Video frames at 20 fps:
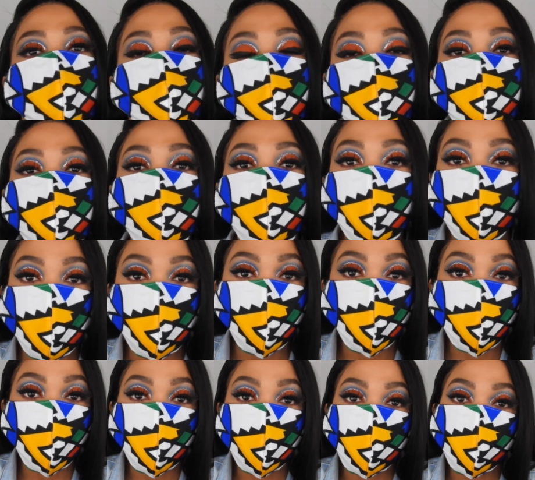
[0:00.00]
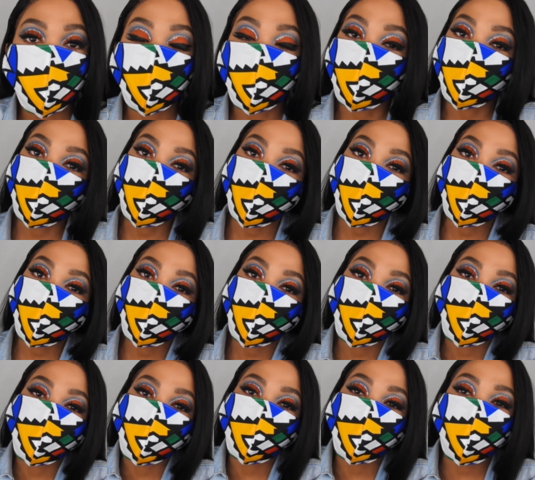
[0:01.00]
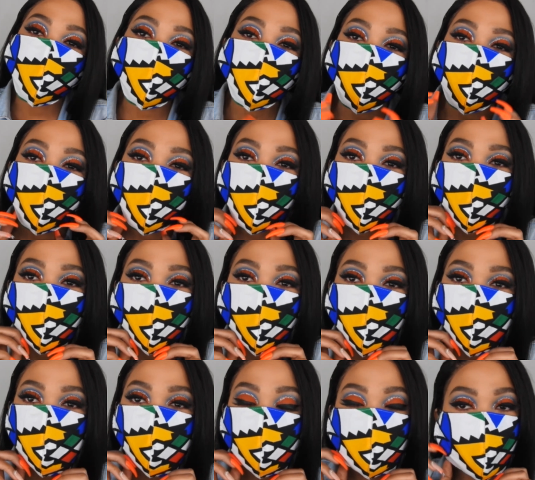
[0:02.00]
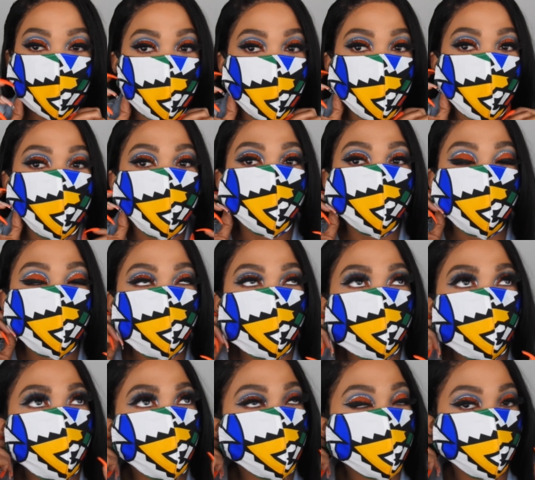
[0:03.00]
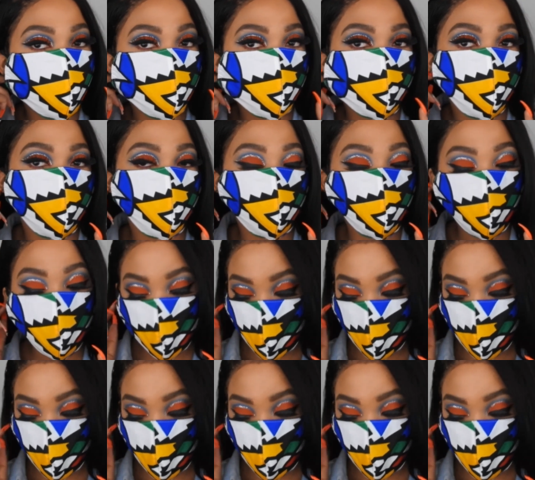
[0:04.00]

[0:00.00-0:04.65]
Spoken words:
I hope you guys learned a thing or two. And let me show you. I'm gonna show you.